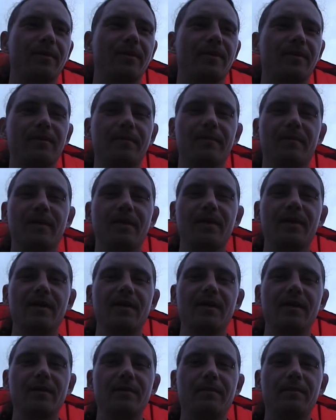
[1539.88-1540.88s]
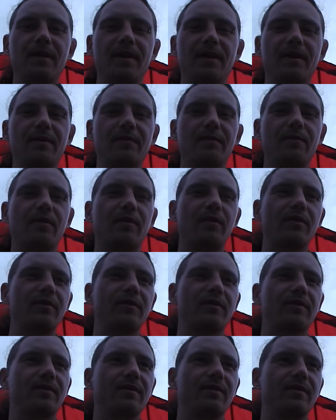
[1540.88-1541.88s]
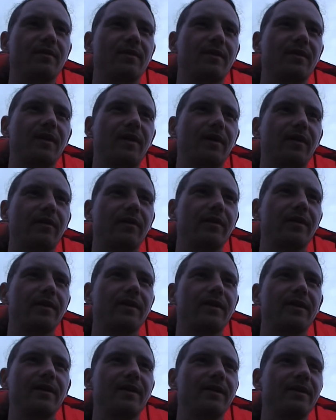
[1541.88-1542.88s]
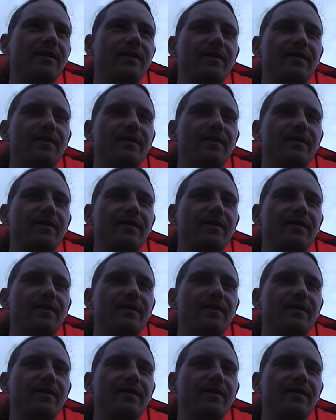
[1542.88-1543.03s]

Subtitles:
but the medium priced curry in that